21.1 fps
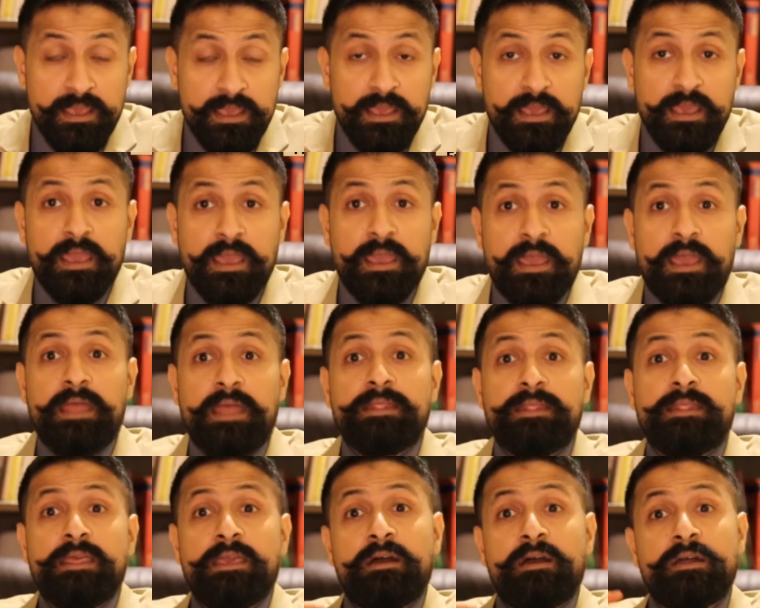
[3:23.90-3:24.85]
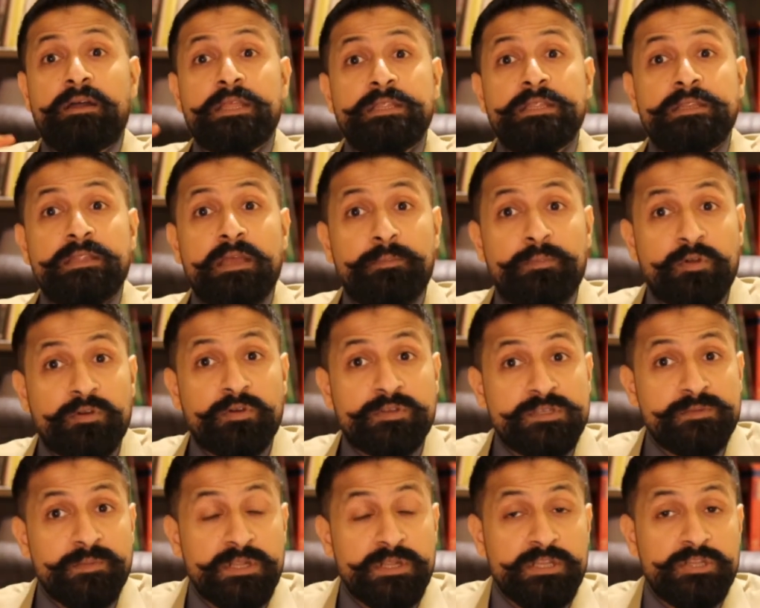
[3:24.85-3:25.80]
And they are in
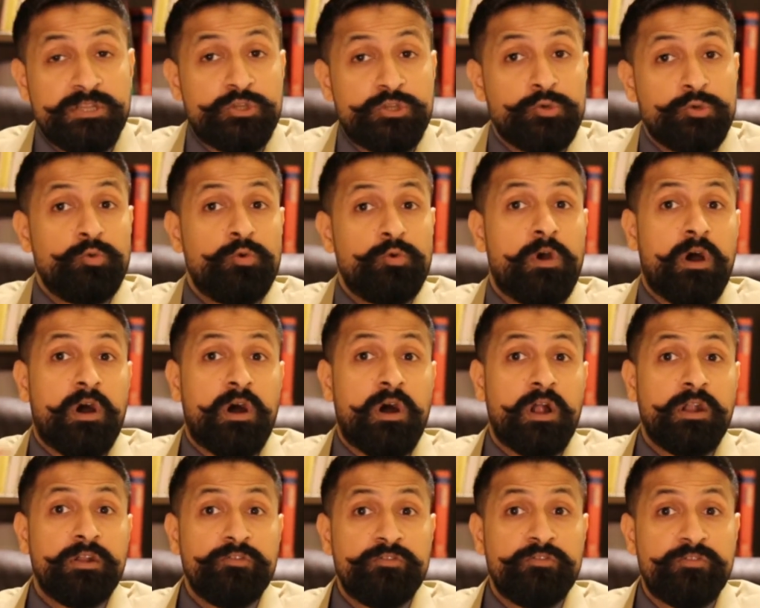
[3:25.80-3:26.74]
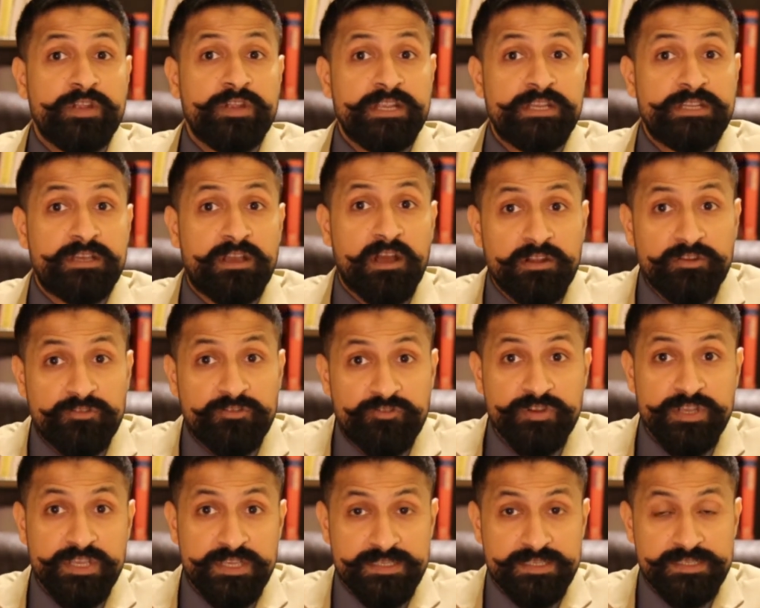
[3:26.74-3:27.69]
approximately 200
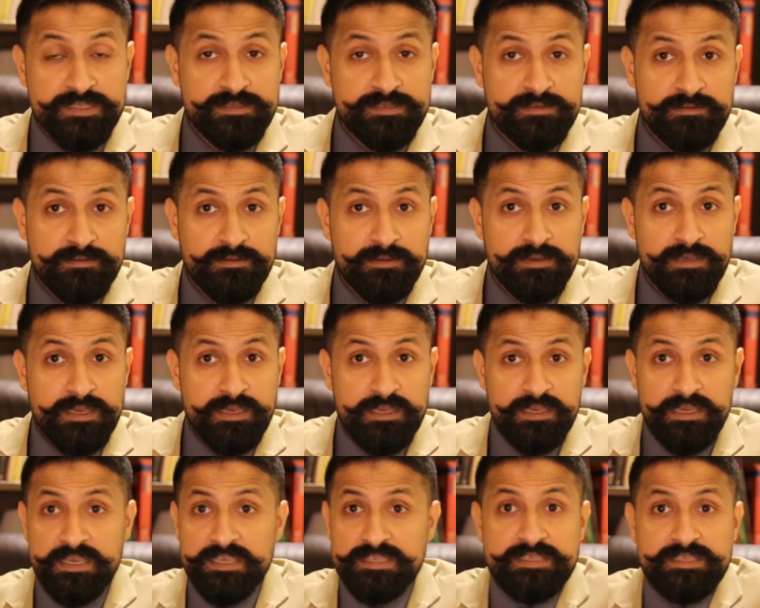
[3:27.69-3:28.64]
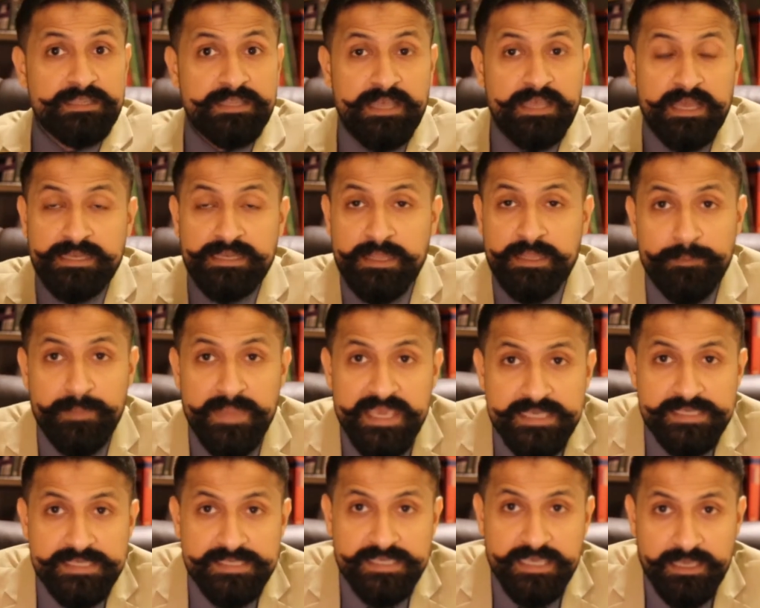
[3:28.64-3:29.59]
countries. Isn't that
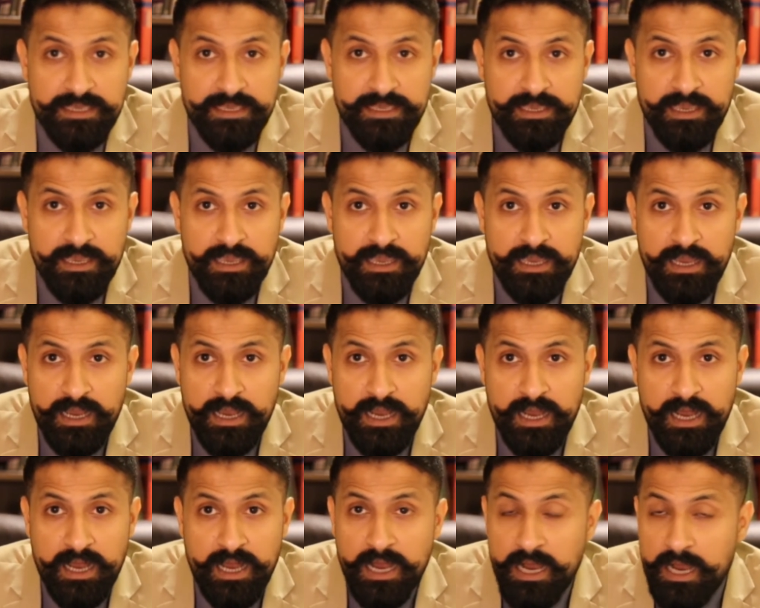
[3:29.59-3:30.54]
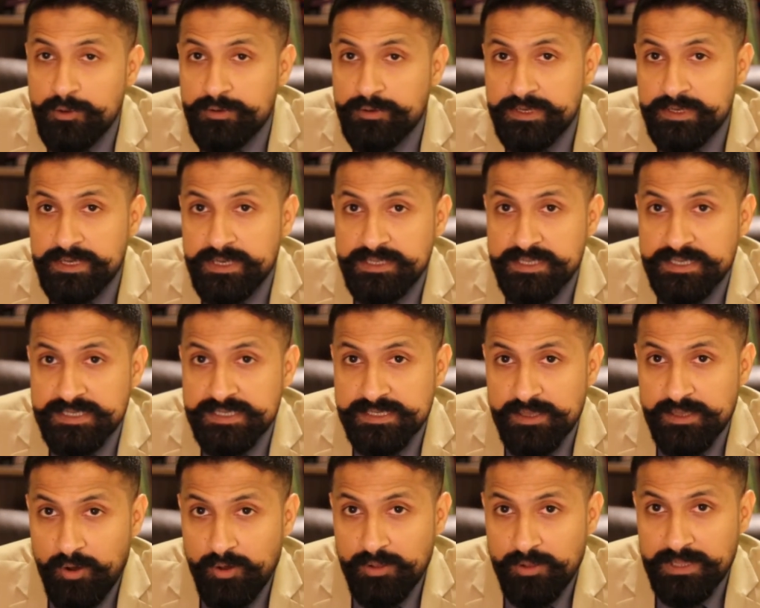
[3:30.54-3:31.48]
amazing? How did this
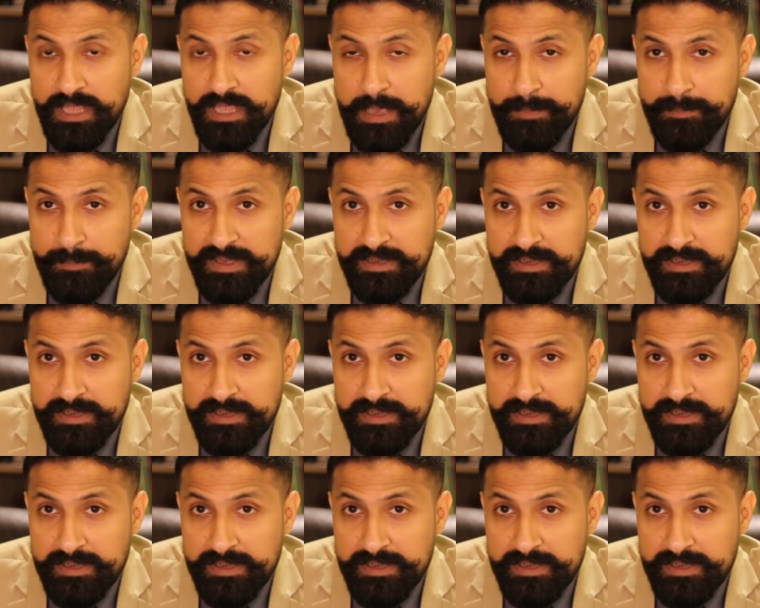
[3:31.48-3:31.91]
all happen?